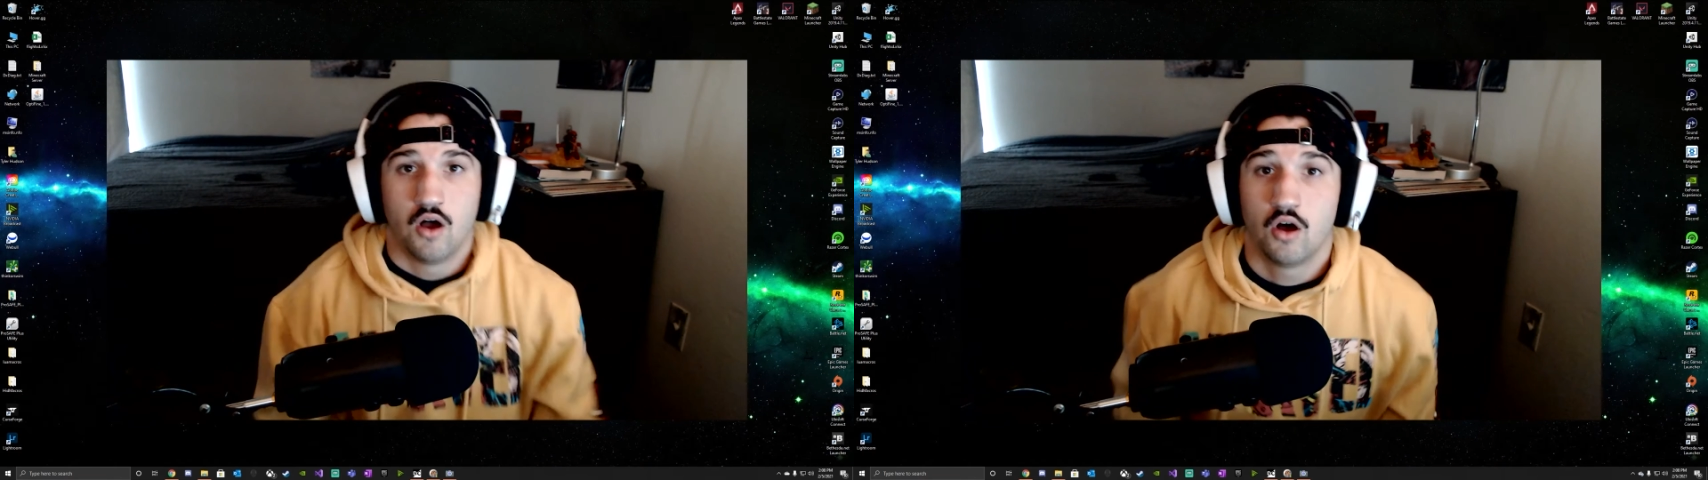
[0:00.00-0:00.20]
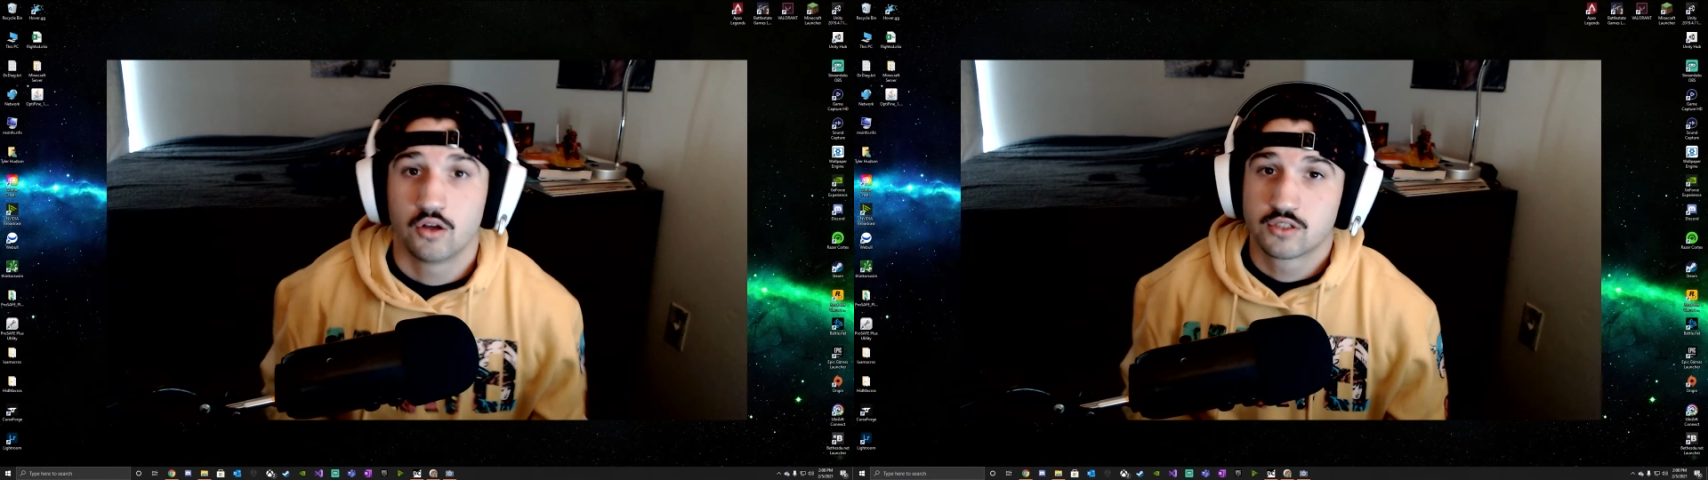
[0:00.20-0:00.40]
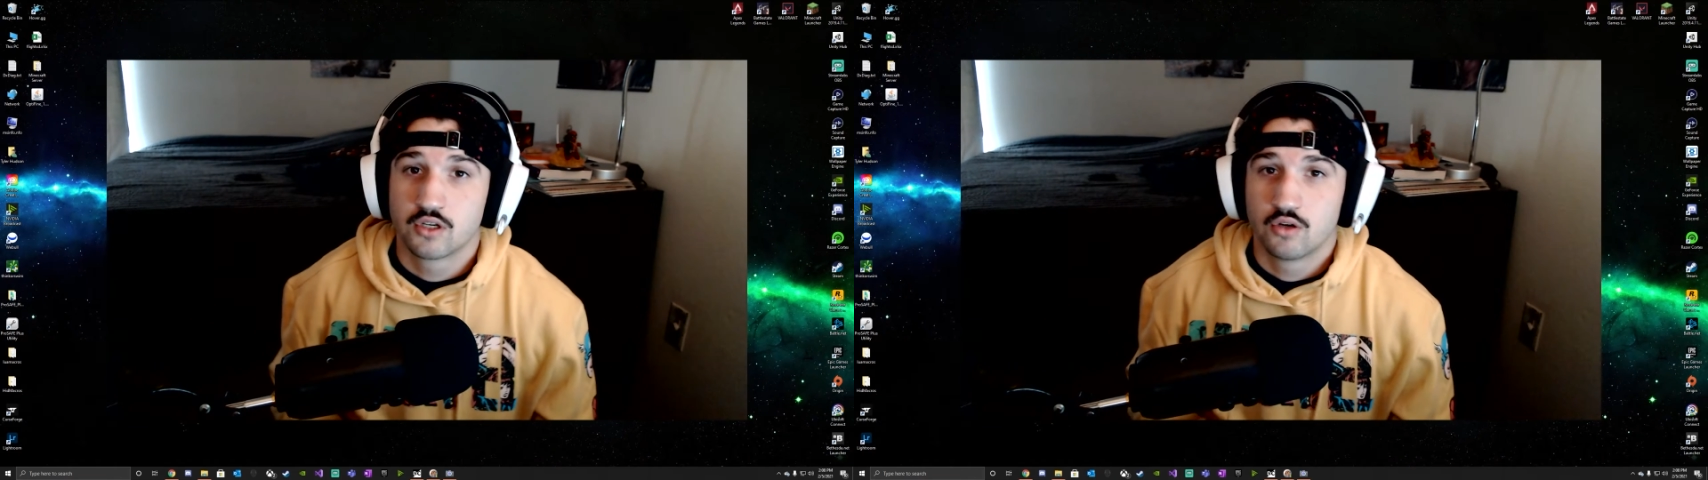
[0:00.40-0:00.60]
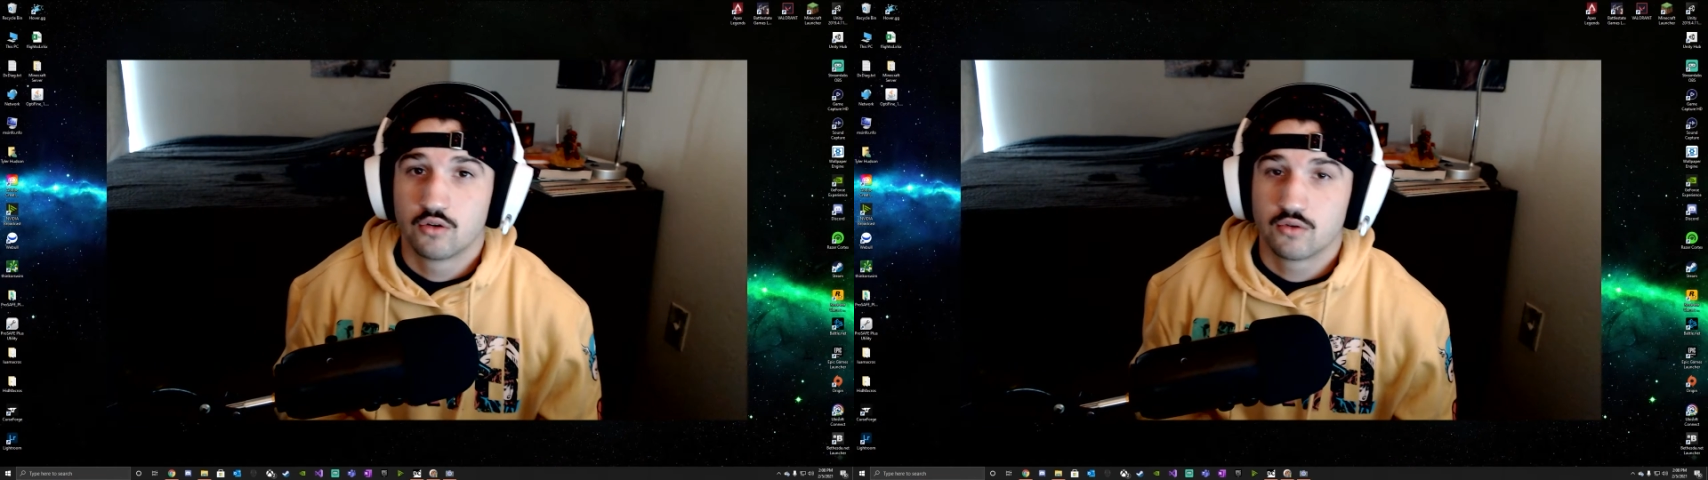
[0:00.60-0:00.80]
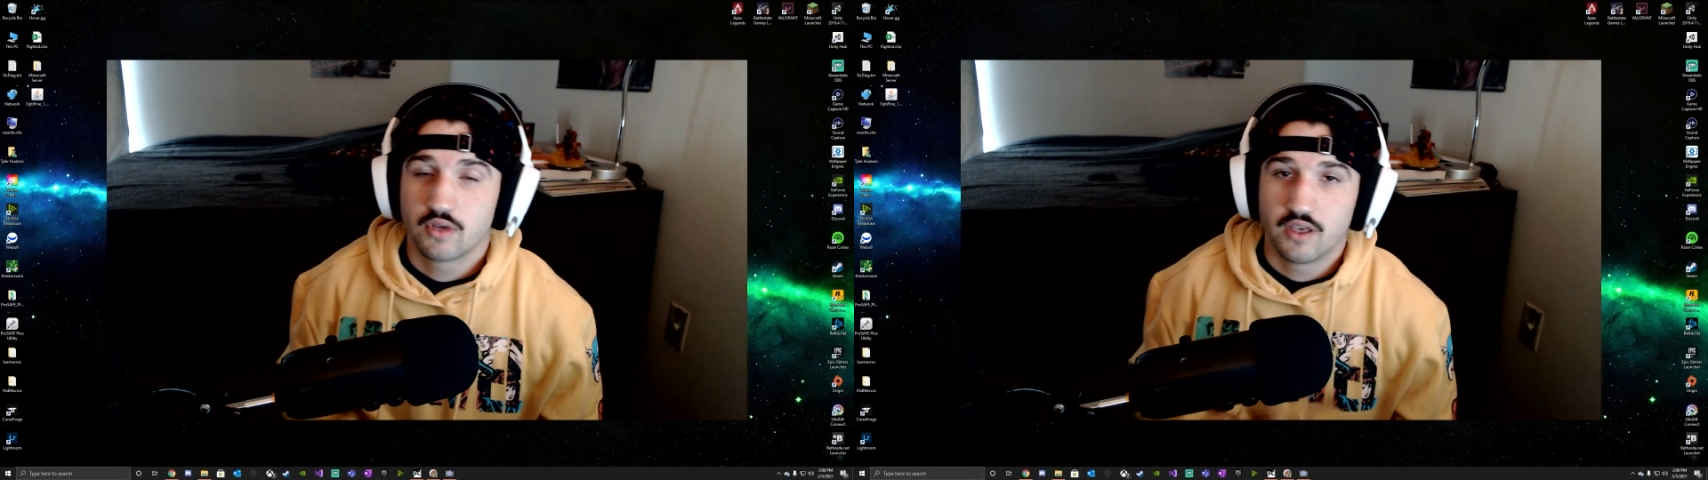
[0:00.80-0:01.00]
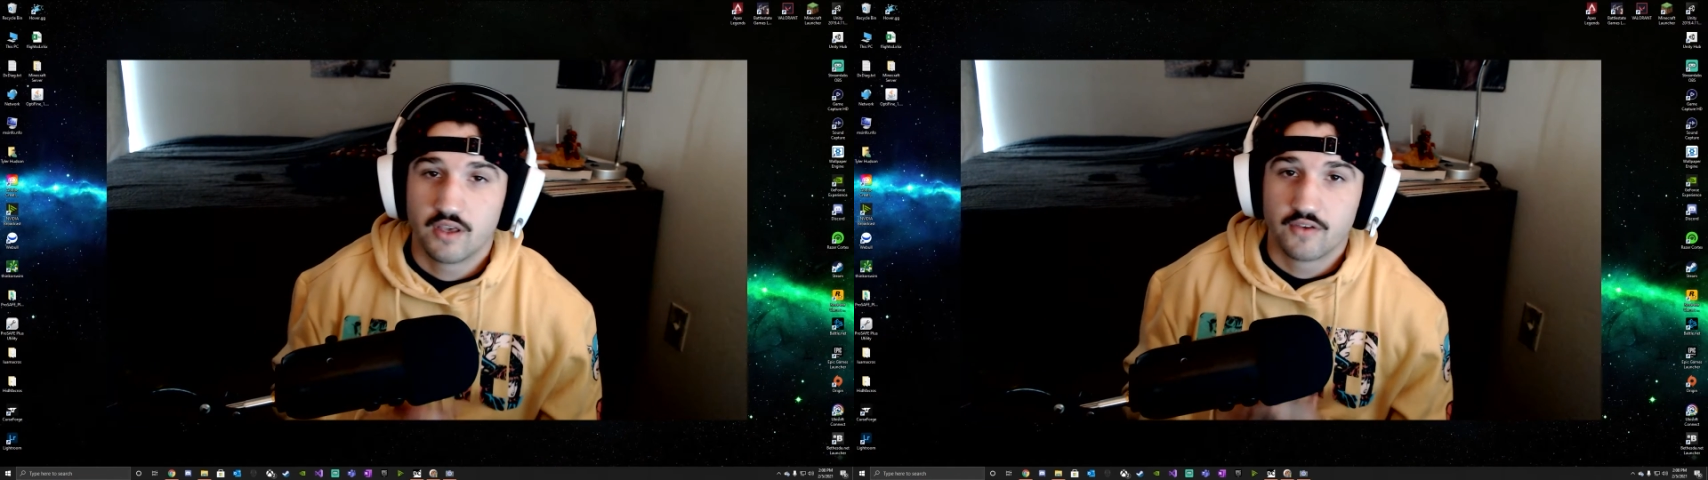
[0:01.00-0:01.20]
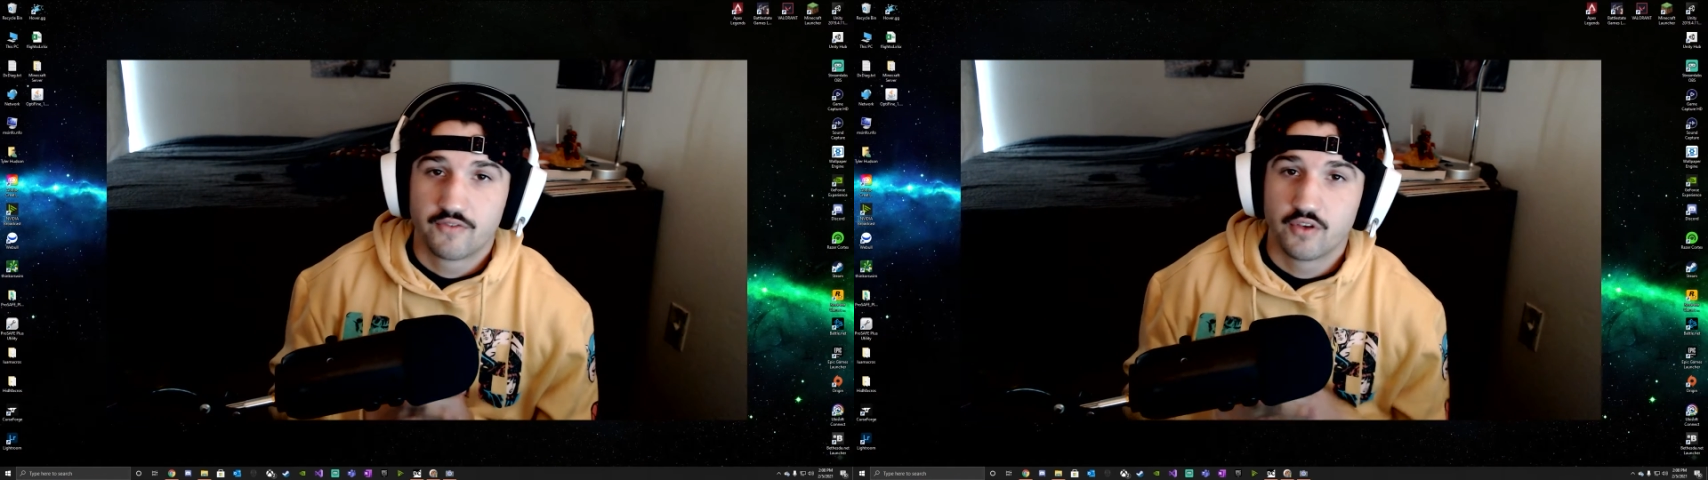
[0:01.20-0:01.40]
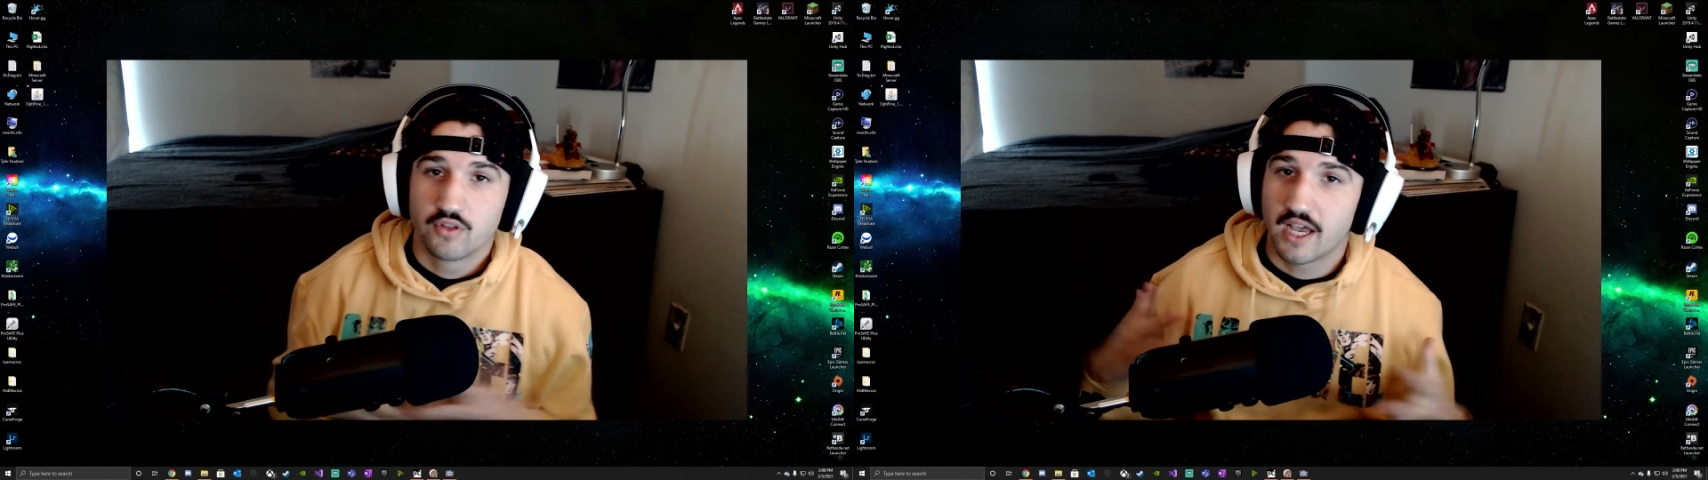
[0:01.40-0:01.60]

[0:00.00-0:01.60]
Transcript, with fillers: Also, if you